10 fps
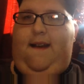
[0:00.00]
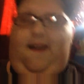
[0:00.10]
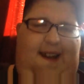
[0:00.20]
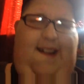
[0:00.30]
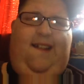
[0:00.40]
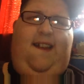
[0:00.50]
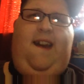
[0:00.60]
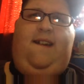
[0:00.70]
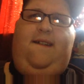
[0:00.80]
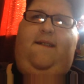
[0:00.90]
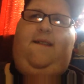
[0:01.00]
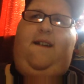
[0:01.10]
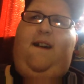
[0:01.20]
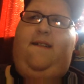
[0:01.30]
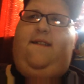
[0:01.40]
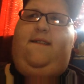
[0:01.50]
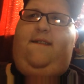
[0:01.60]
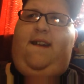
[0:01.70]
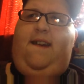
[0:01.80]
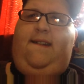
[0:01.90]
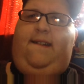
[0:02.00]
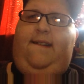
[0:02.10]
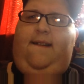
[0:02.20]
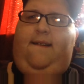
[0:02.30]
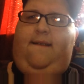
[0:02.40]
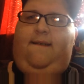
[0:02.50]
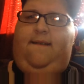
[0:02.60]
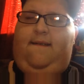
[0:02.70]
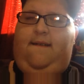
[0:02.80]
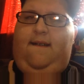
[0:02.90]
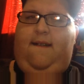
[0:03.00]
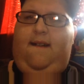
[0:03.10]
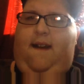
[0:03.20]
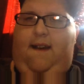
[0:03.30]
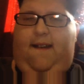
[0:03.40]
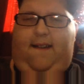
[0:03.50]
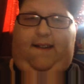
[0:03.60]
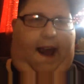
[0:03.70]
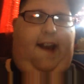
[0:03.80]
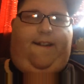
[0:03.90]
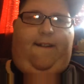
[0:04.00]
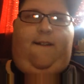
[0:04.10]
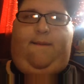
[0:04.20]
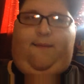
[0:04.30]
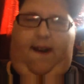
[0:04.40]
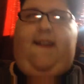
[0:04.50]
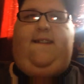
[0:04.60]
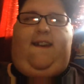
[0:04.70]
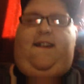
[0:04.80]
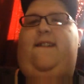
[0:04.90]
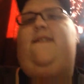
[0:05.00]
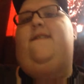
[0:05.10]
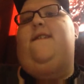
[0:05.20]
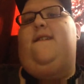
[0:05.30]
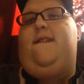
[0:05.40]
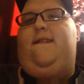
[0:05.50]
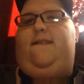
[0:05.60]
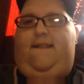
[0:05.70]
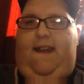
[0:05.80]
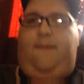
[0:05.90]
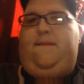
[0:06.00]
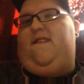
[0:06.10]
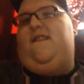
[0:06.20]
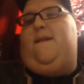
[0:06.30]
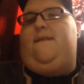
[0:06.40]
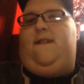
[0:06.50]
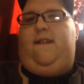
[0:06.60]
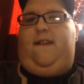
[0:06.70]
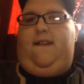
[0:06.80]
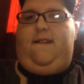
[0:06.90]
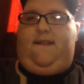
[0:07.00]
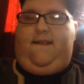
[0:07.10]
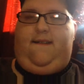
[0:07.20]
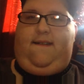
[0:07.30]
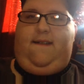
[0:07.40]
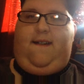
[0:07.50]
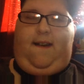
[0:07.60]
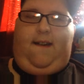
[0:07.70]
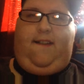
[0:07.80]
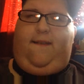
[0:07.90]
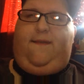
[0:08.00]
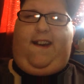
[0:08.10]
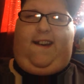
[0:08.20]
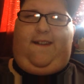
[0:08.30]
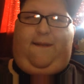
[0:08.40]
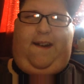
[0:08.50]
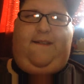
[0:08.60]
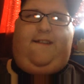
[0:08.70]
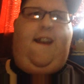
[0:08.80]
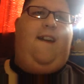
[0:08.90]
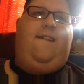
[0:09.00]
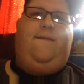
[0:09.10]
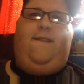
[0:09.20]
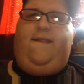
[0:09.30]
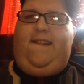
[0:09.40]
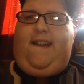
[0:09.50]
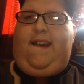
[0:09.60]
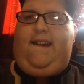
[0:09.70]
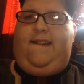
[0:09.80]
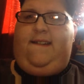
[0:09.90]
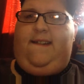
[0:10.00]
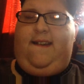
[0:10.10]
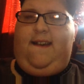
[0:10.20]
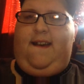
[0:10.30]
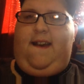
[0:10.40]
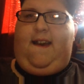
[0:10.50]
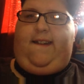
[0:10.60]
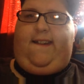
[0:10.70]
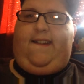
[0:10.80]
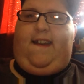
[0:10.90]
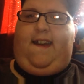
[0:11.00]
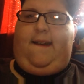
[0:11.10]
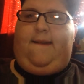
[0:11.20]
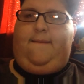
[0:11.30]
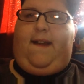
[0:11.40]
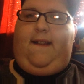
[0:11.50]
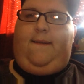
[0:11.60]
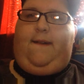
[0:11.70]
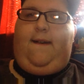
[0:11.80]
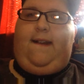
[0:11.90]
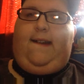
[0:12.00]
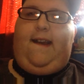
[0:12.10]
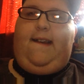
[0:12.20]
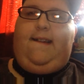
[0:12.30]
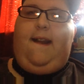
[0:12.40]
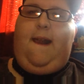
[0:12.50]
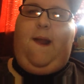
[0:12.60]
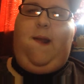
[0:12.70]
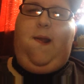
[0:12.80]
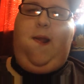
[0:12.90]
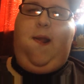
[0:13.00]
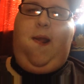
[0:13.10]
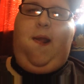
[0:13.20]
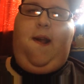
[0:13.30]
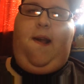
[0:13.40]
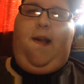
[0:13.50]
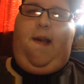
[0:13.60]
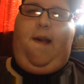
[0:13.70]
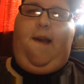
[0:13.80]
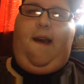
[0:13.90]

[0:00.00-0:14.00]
Anything other than, occasional breathing, dip moves up on you. So if I go silent for a few seconds, and you see my lip going like this, if